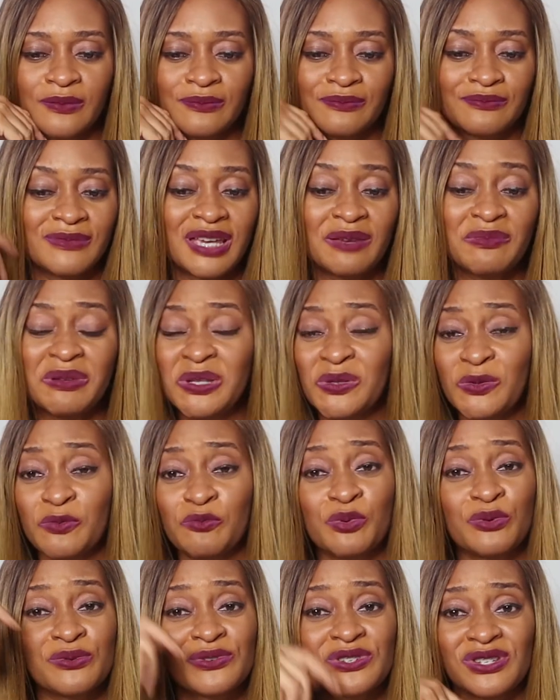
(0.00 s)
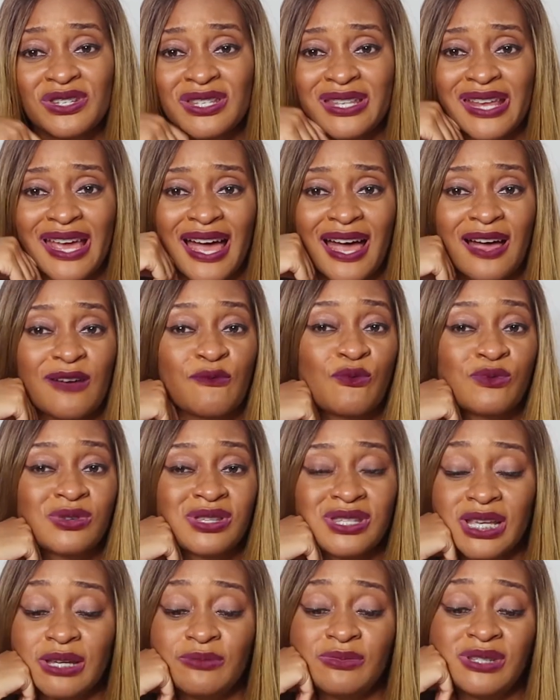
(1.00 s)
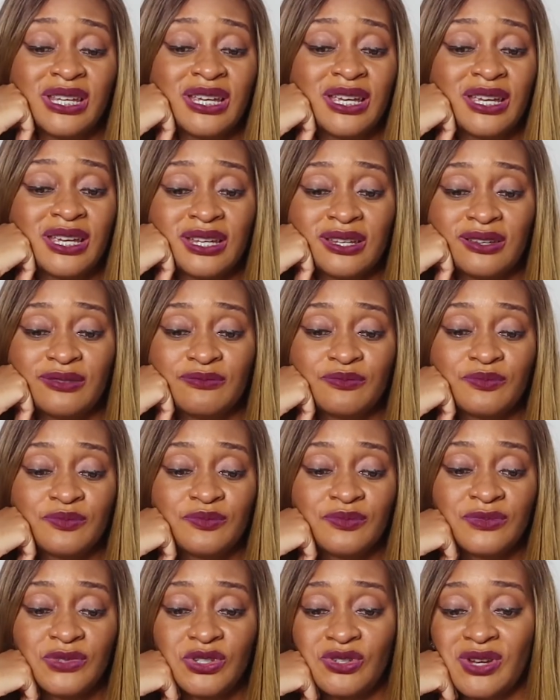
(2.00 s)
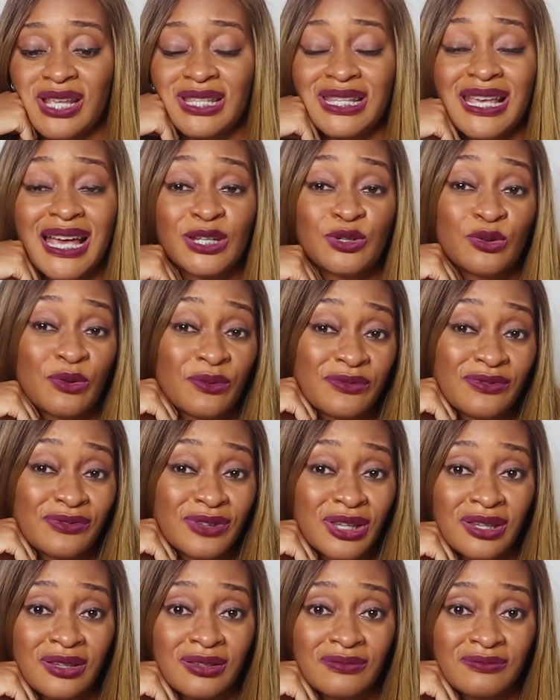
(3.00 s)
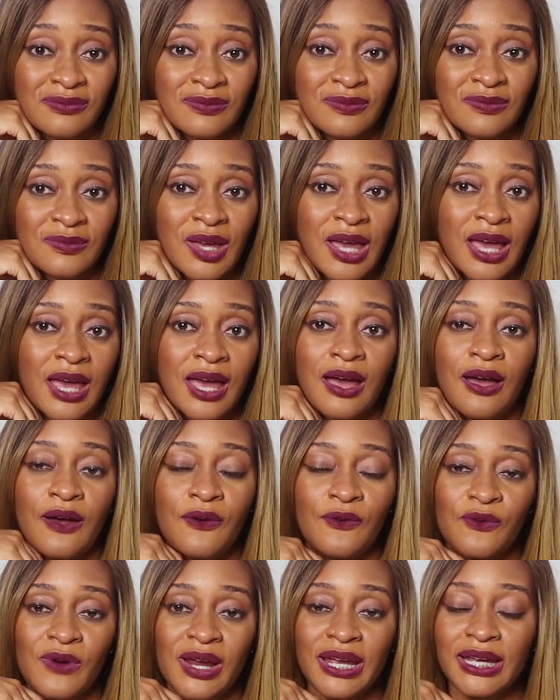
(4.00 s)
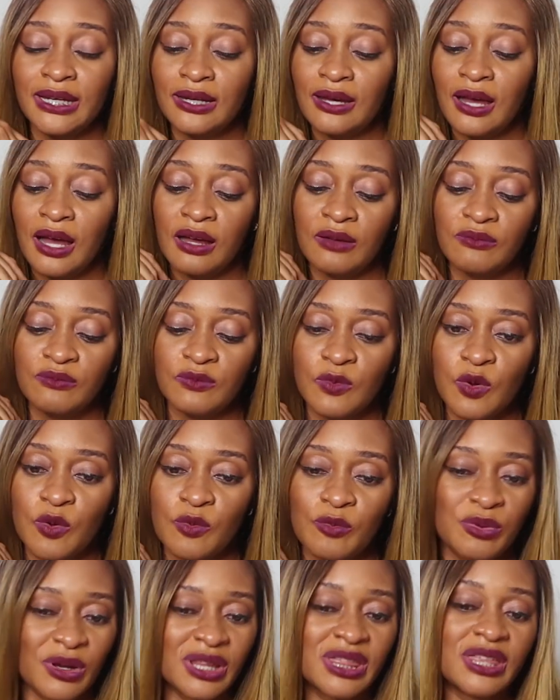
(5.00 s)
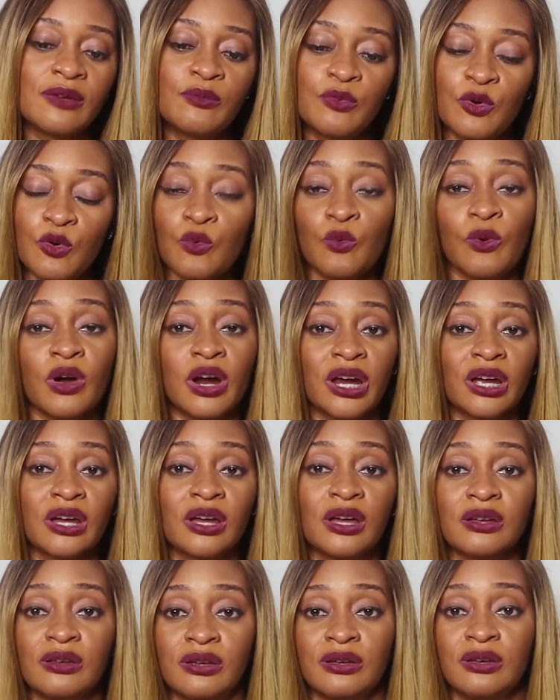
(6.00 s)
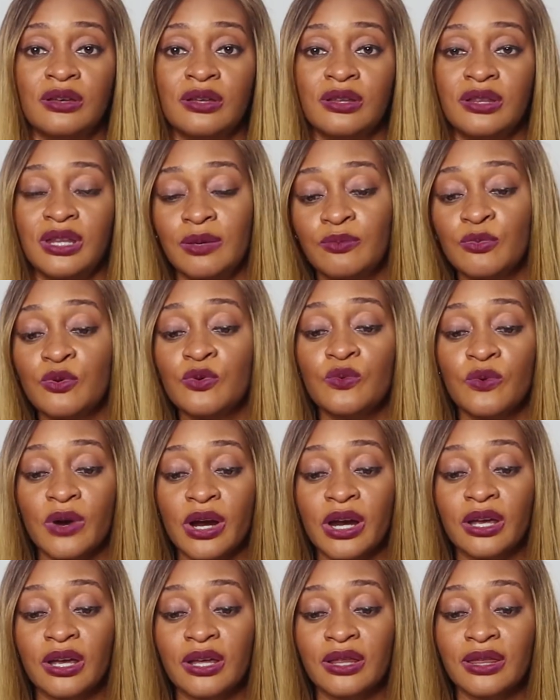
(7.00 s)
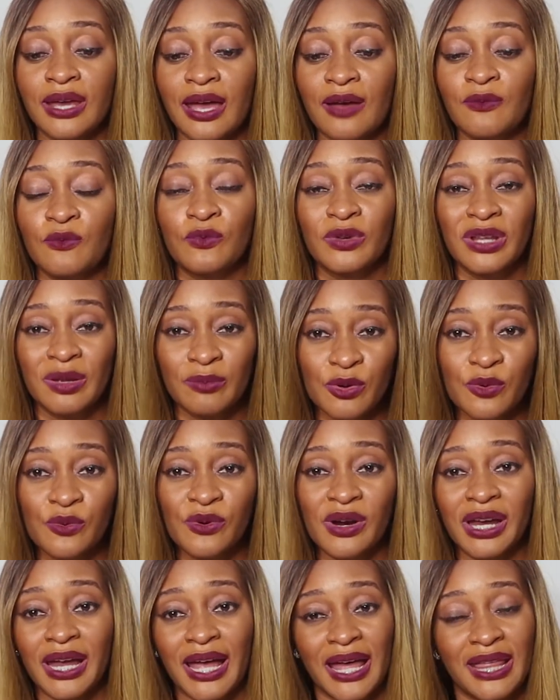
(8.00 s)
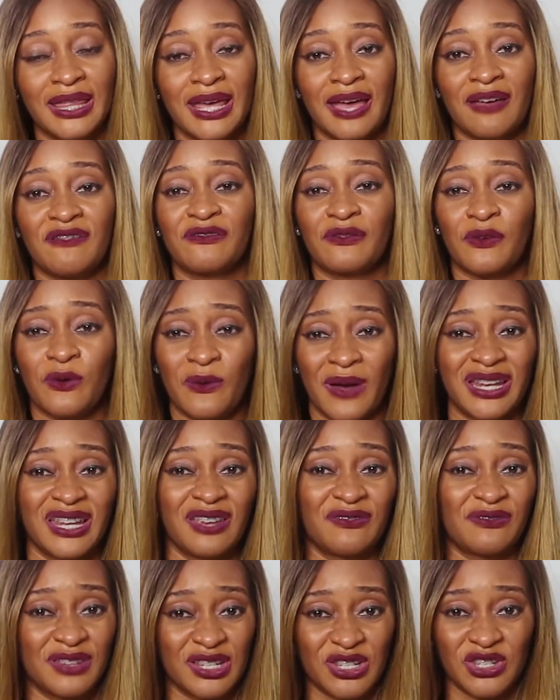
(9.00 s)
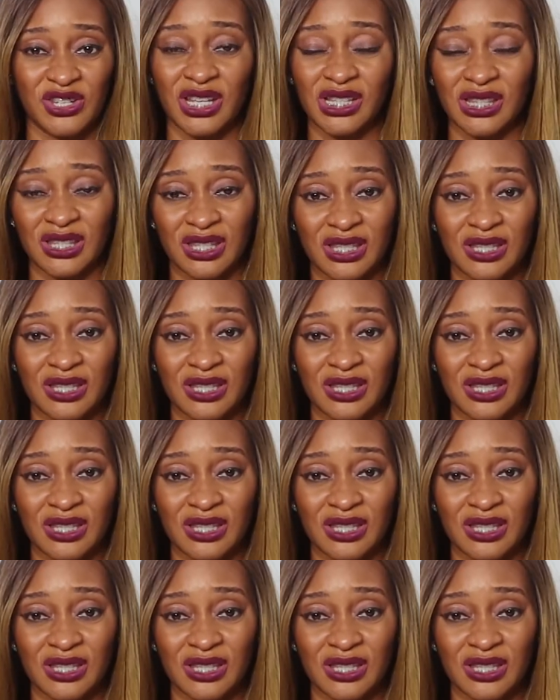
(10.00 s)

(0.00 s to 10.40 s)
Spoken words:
Maybe to push their same day transaction fee, right? But they both work. They both work. They both work and they are quite efficient